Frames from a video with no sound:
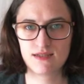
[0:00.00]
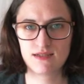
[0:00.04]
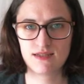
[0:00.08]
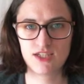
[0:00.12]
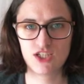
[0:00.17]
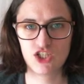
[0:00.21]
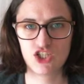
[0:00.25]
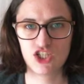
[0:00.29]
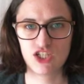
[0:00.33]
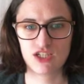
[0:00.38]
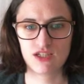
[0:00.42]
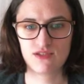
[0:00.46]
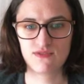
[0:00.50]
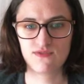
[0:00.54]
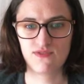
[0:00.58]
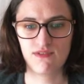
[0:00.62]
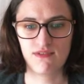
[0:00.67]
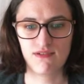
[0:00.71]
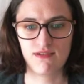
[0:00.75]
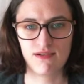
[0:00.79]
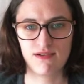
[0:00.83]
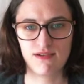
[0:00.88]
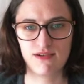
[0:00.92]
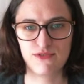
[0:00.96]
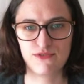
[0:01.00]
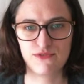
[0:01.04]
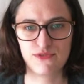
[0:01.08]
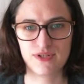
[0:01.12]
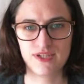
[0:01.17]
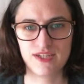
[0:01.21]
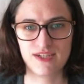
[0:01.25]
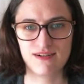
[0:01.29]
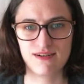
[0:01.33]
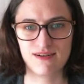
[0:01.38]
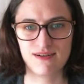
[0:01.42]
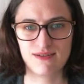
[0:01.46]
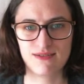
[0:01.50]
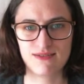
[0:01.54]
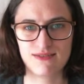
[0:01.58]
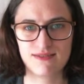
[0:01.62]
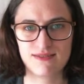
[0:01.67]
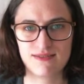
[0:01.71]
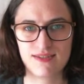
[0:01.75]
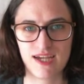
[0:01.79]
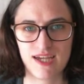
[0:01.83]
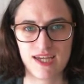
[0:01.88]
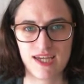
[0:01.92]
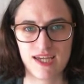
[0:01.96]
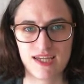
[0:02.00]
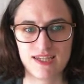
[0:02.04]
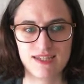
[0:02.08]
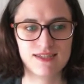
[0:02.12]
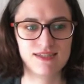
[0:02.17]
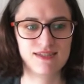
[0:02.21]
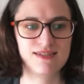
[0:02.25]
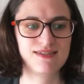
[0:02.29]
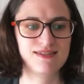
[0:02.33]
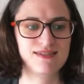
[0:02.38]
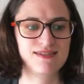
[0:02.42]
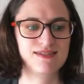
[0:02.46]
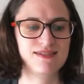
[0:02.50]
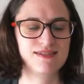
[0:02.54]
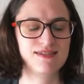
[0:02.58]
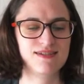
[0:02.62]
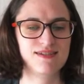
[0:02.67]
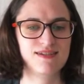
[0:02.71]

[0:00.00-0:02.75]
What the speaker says: stitches for a 3-year-old, I guess.